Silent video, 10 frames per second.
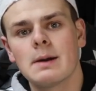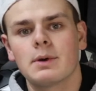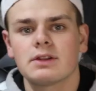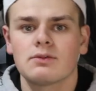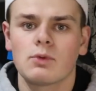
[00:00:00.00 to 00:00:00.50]

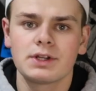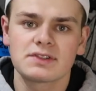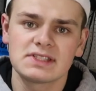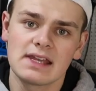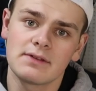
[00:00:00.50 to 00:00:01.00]
But when you're
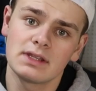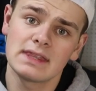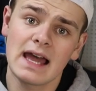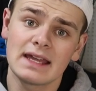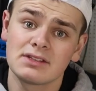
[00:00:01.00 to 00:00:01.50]
saving
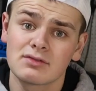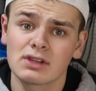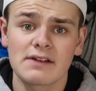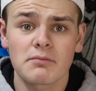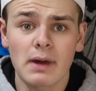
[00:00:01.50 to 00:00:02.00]
9 to
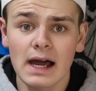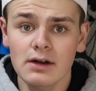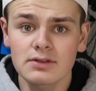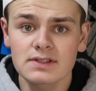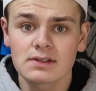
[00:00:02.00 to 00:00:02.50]
11
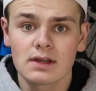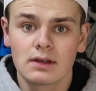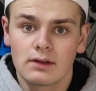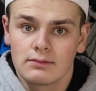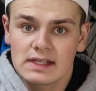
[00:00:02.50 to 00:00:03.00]
pounds,
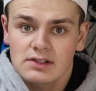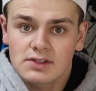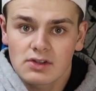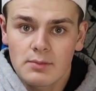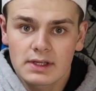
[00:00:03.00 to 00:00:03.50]
that's
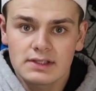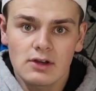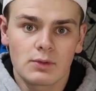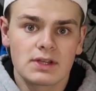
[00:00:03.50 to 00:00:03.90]
also a big deal.